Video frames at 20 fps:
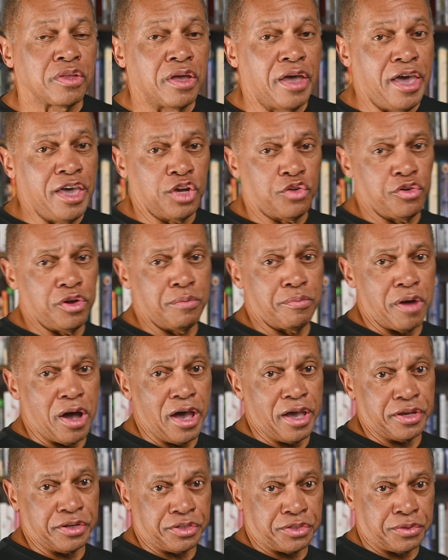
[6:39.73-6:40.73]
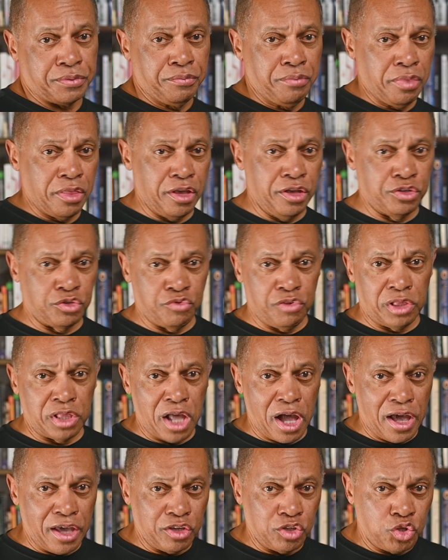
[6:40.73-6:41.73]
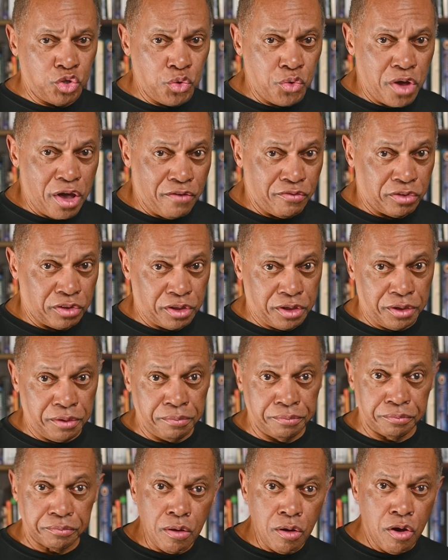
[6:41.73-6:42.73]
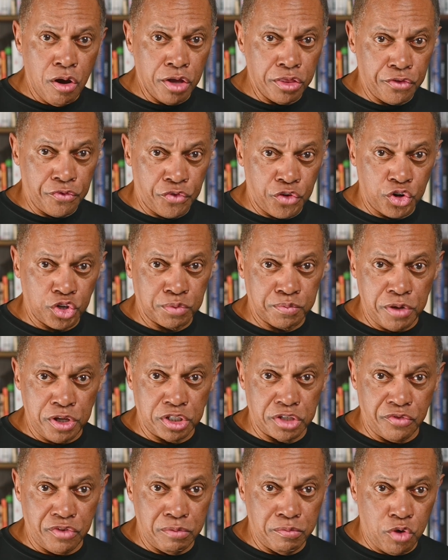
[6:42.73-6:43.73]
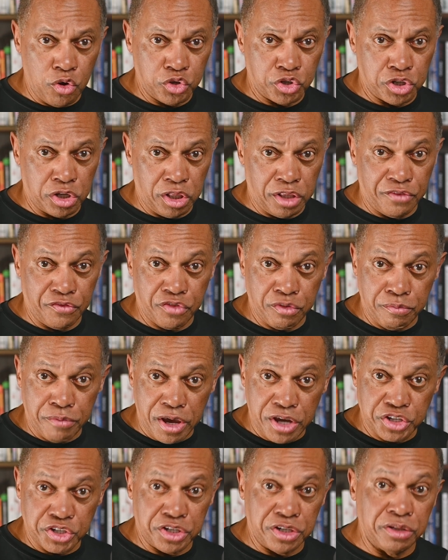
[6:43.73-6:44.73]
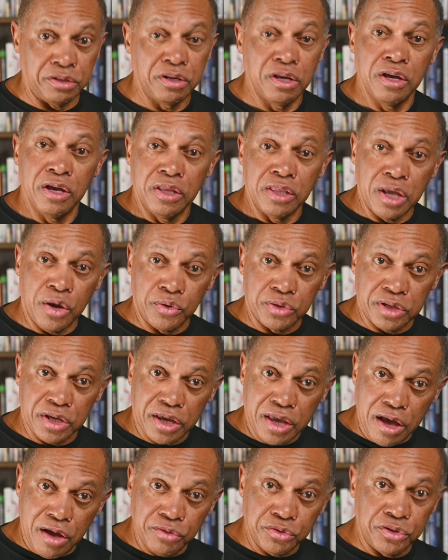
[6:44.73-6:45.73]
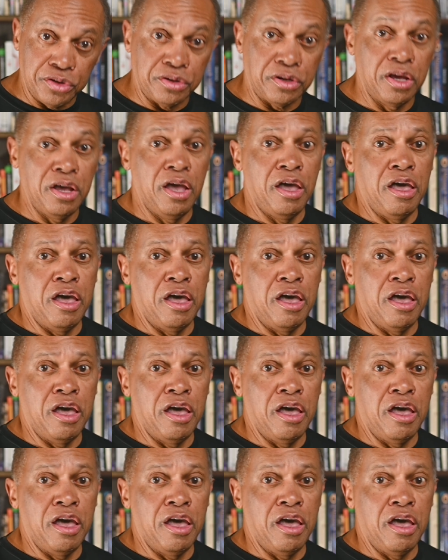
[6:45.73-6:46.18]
Anchoring bias is relying too heavily on the first piece of emotional information that was encountered.